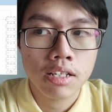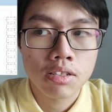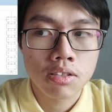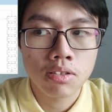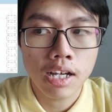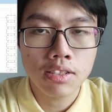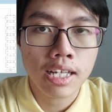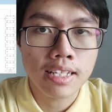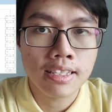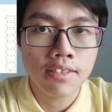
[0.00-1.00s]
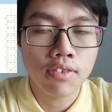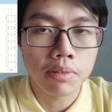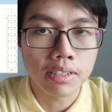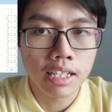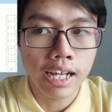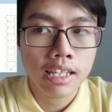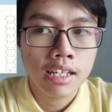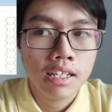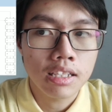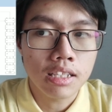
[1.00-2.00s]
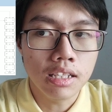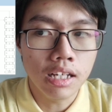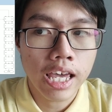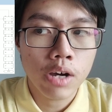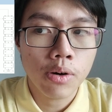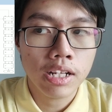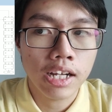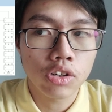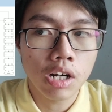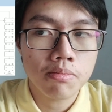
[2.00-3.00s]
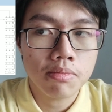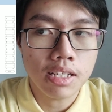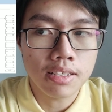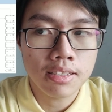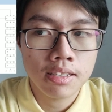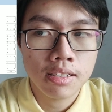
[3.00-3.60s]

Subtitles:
So as you can see from the slide, the AON diagram is